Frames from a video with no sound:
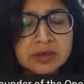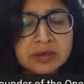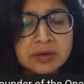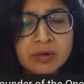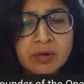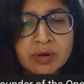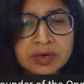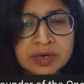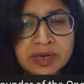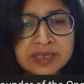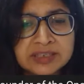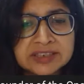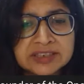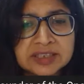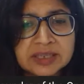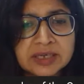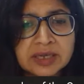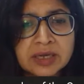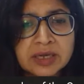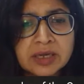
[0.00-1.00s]

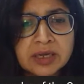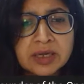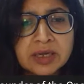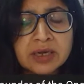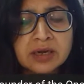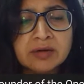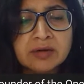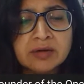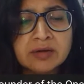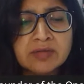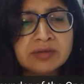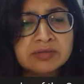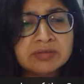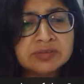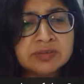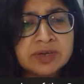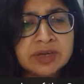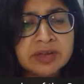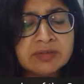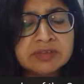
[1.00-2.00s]
organizing, when I
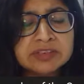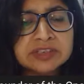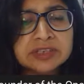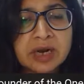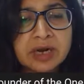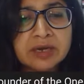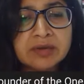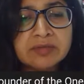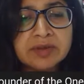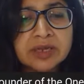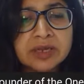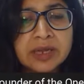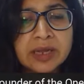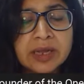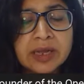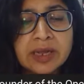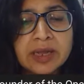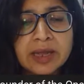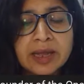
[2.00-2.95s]
was working with Star TV.